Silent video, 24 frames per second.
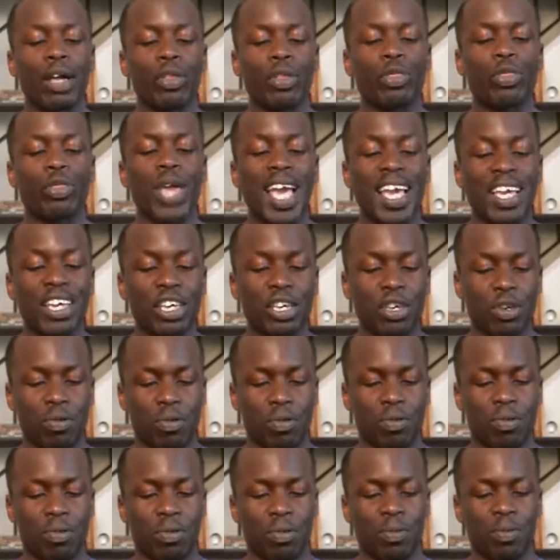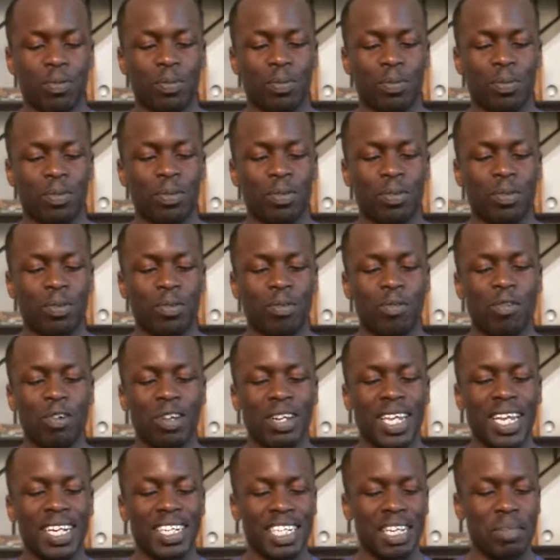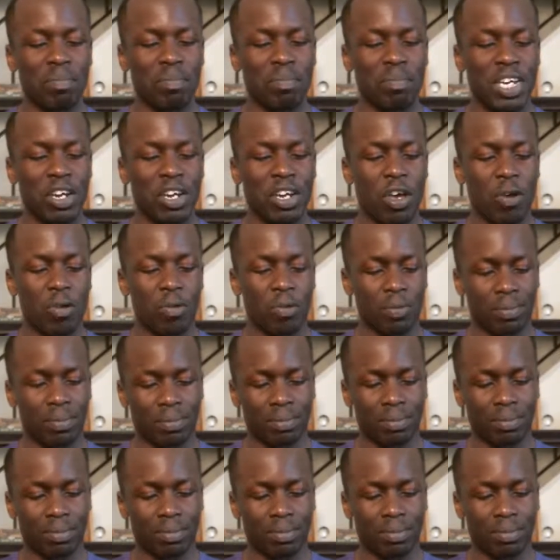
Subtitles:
Thank you for letting me know